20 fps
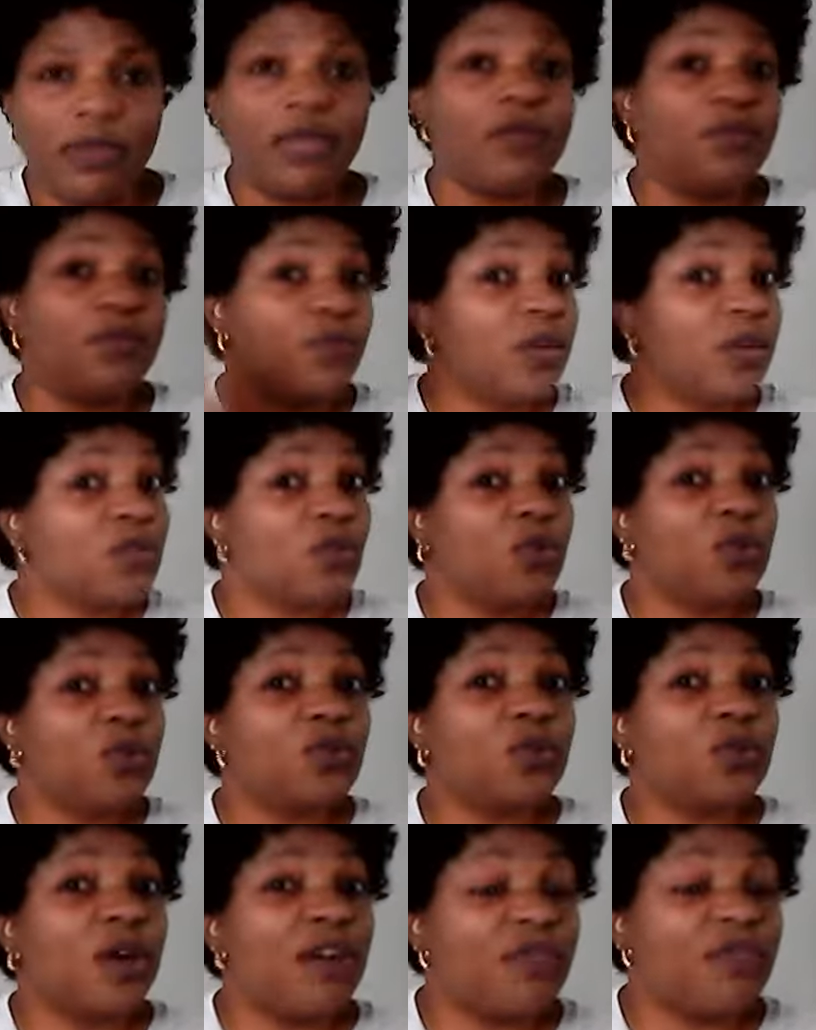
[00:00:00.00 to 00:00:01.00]
If you want to go
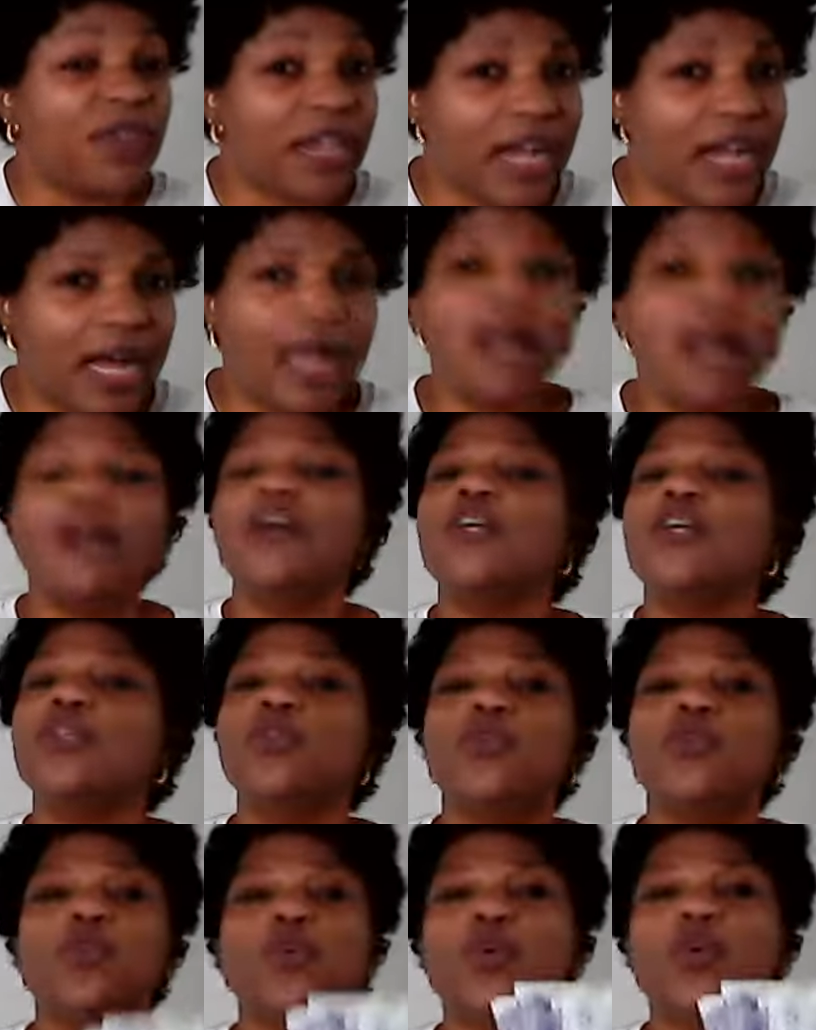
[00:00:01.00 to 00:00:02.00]
to Africa, you
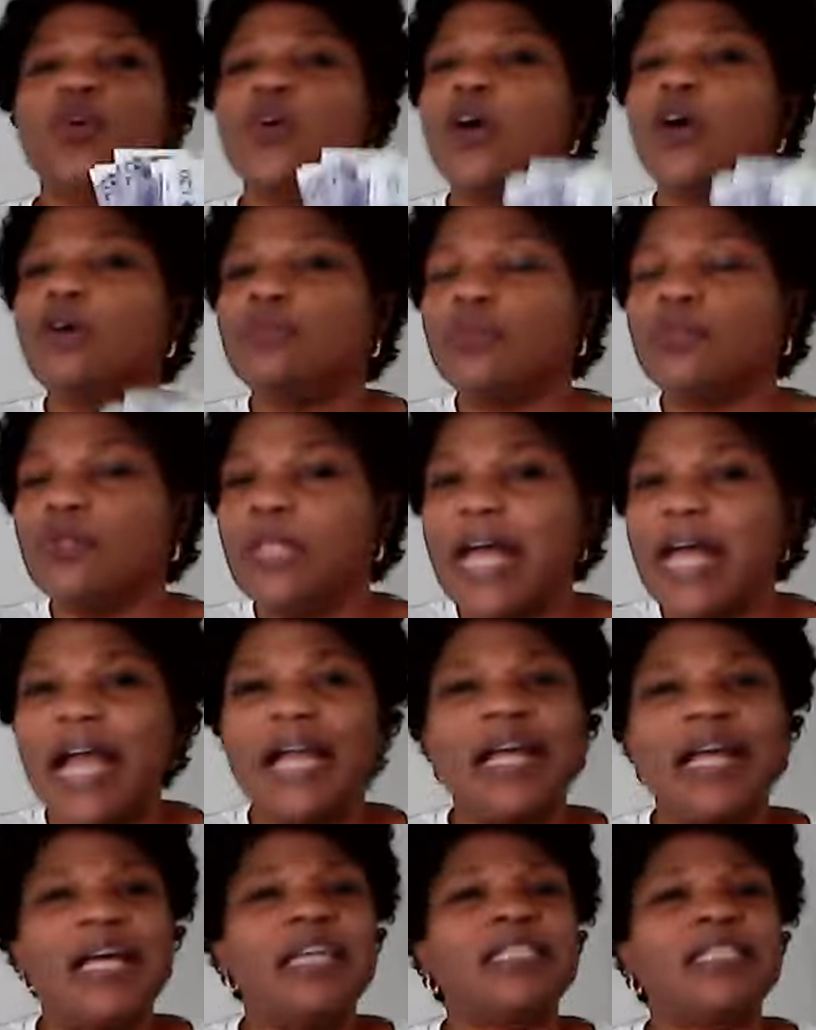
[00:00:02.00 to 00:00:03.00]
go up to like
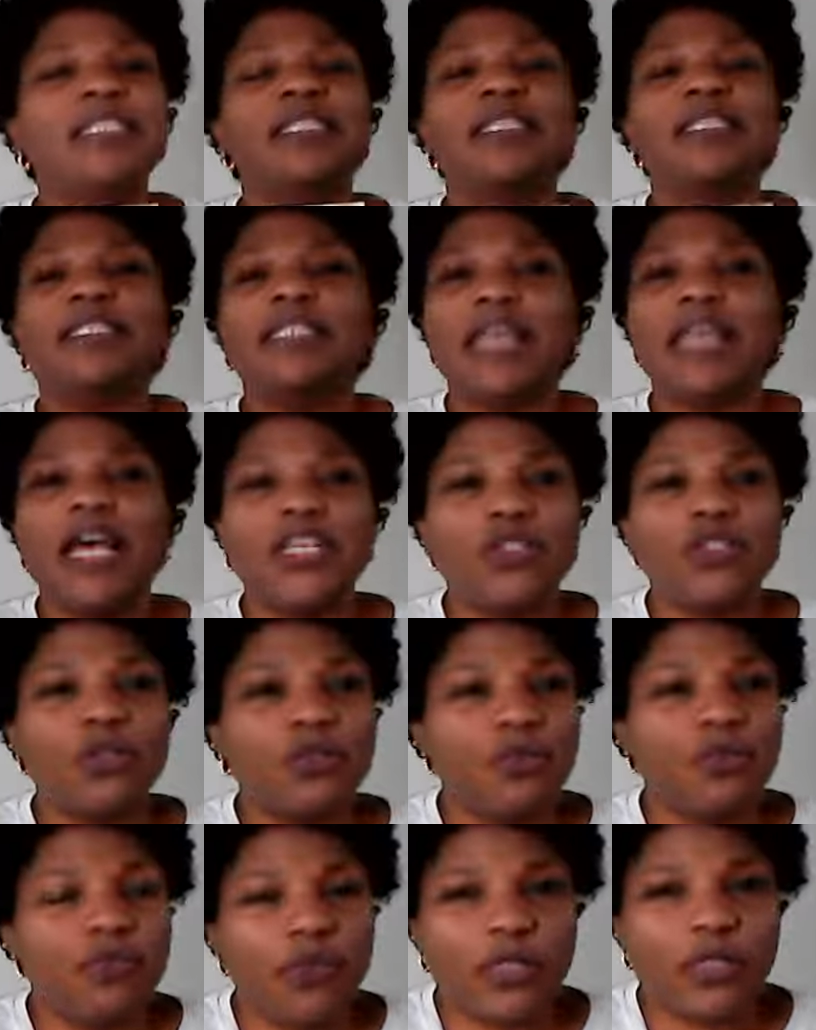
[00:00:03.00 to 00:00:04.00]
3,000
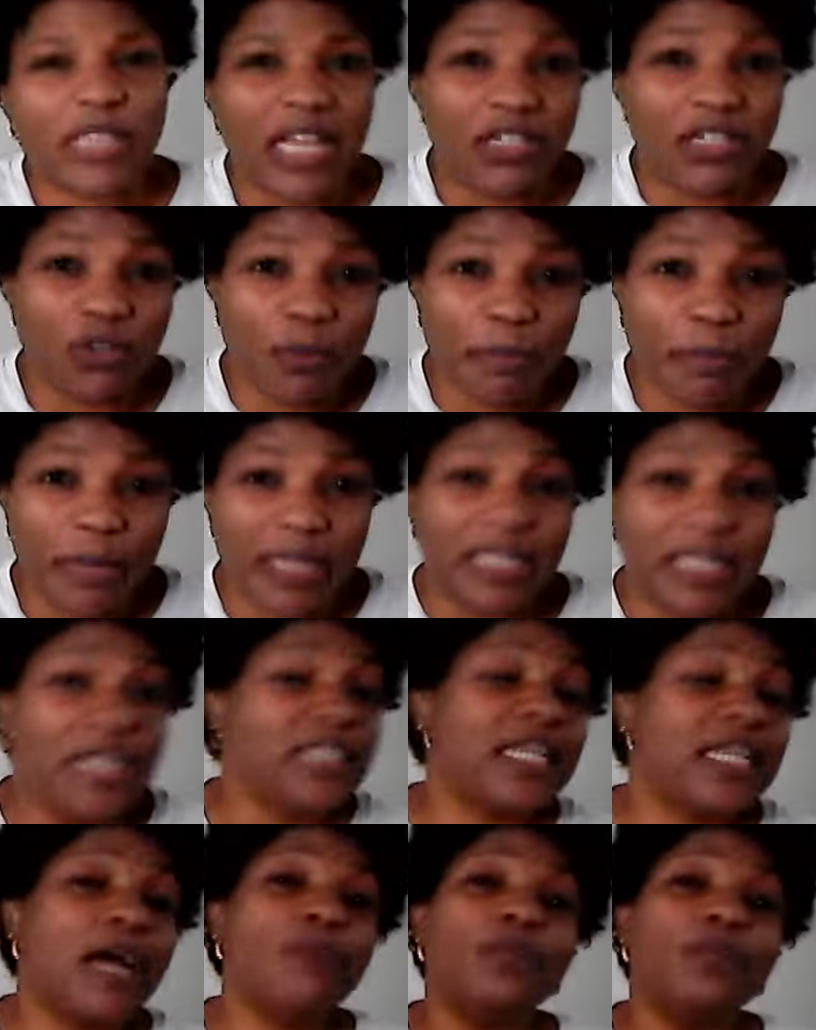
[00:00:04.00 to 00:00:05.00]
to 4,000 pounds.
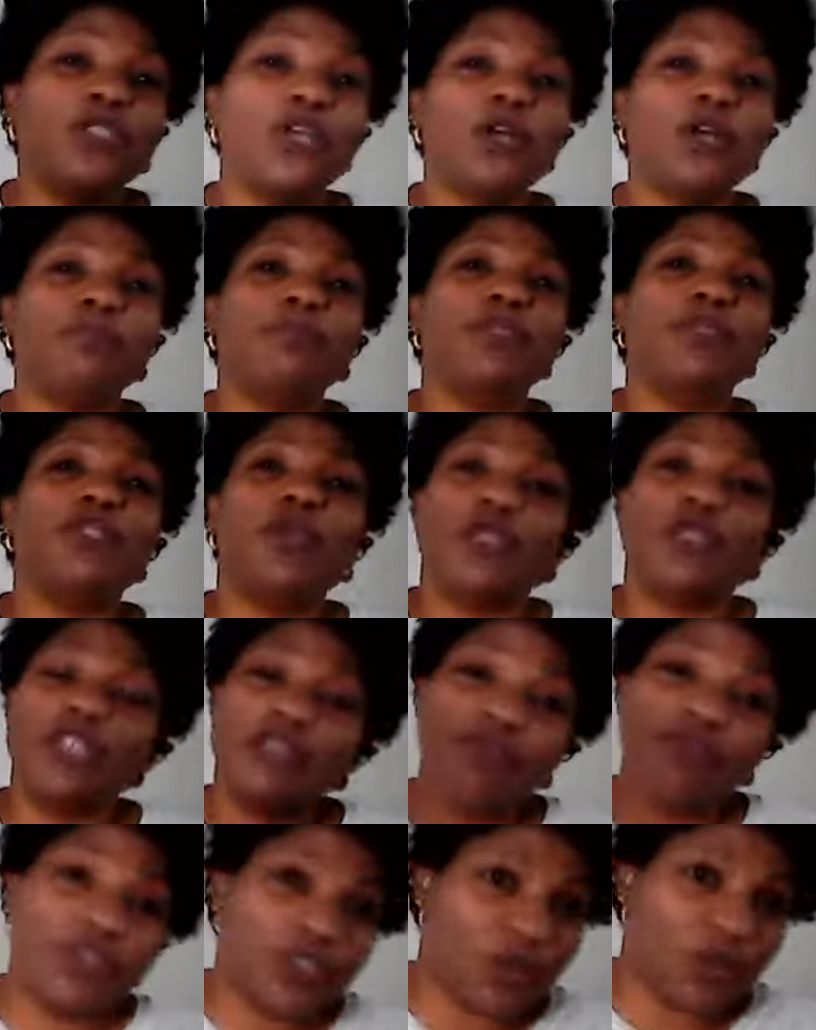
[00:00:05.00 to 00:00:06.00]
That will just be your
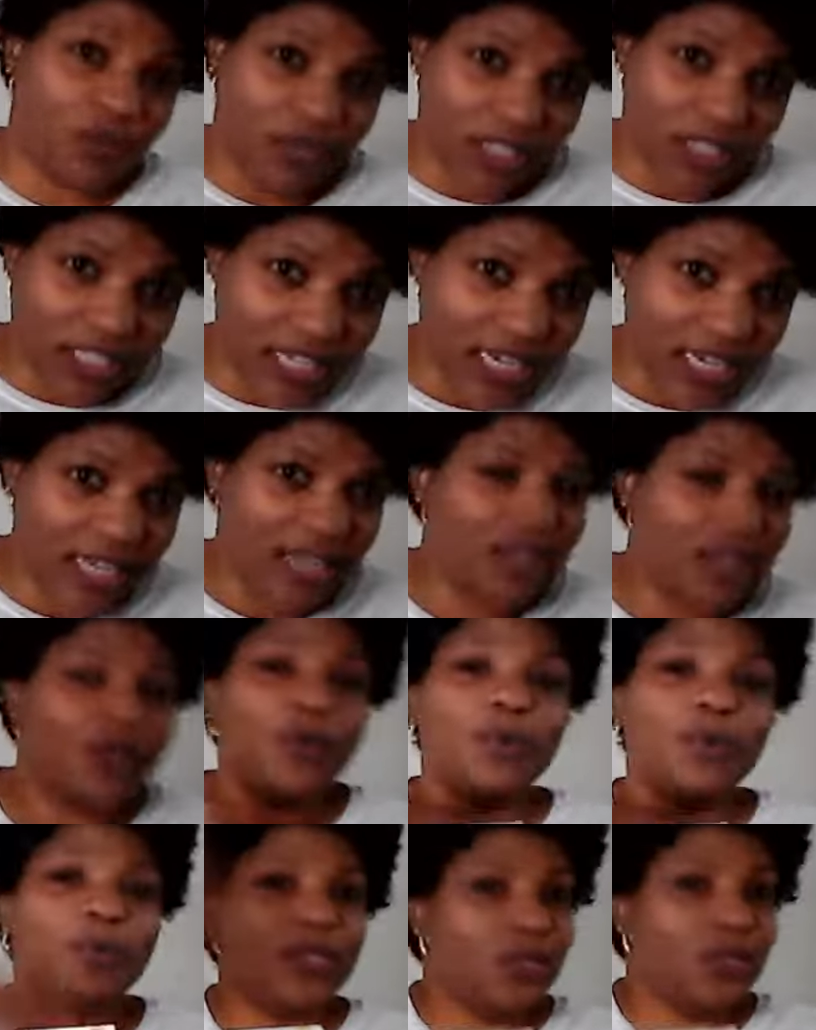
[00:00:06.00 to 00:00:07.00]
savings of the year.
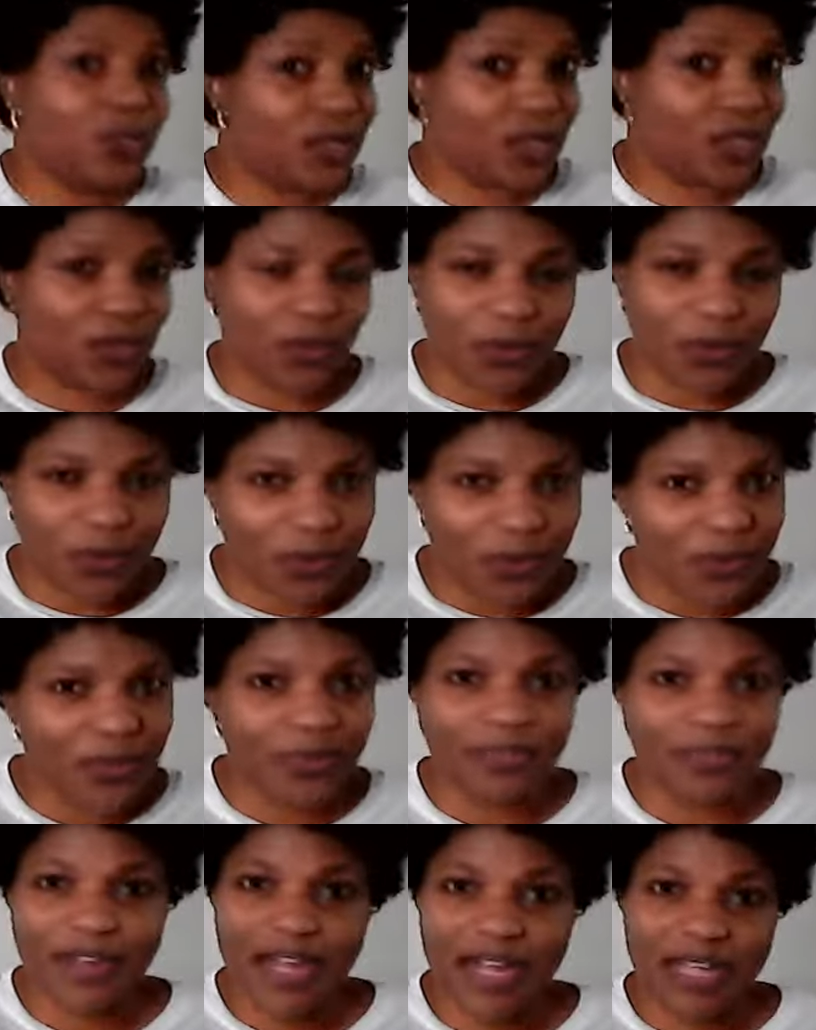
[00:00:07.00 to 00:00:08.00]
You will use it to go to
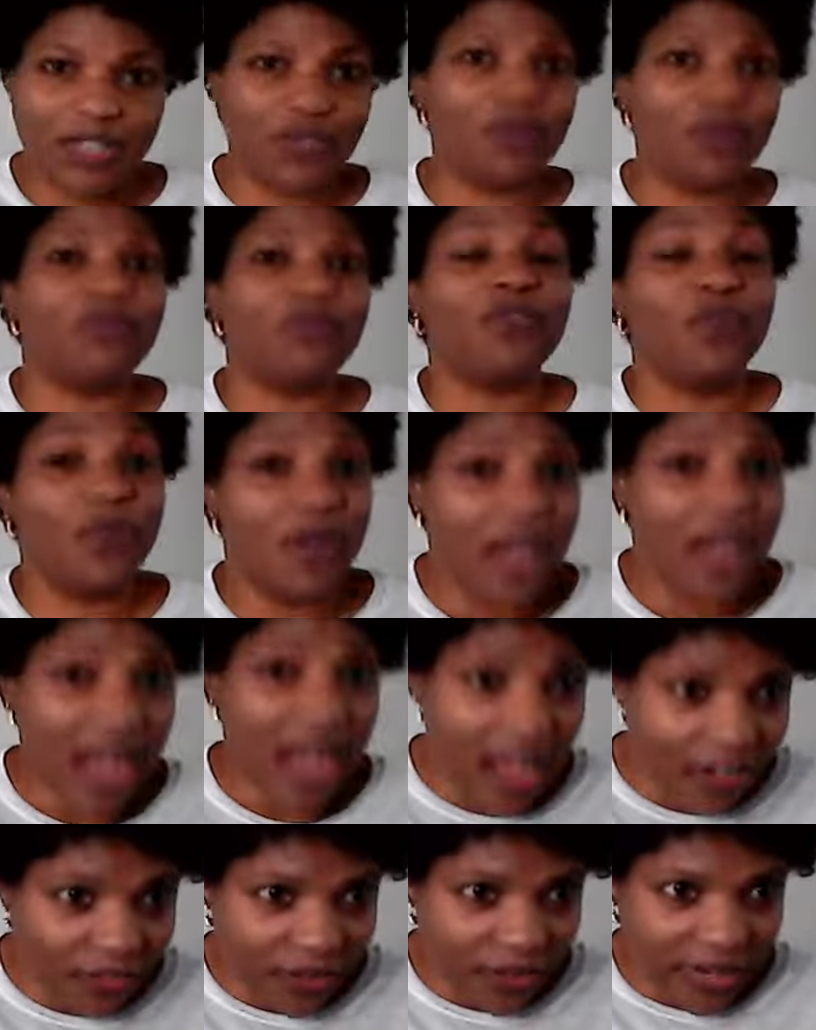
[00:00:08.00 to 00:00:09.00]
vacation for
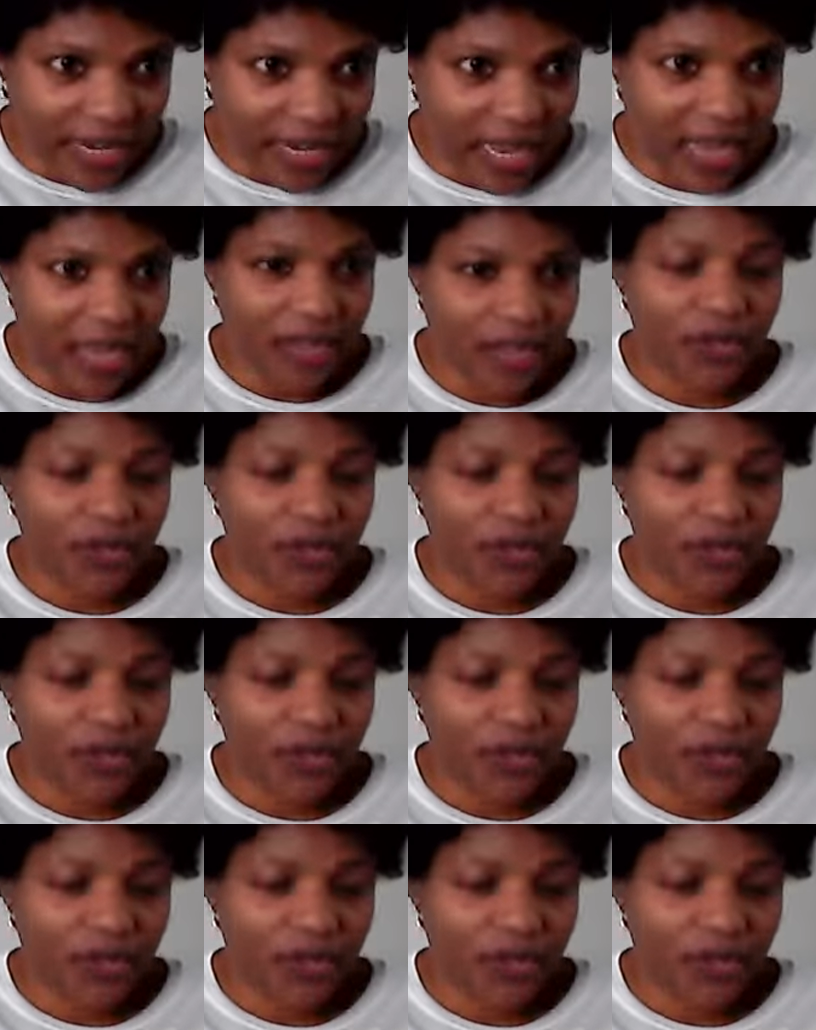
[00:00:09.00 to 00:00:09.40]
Africa.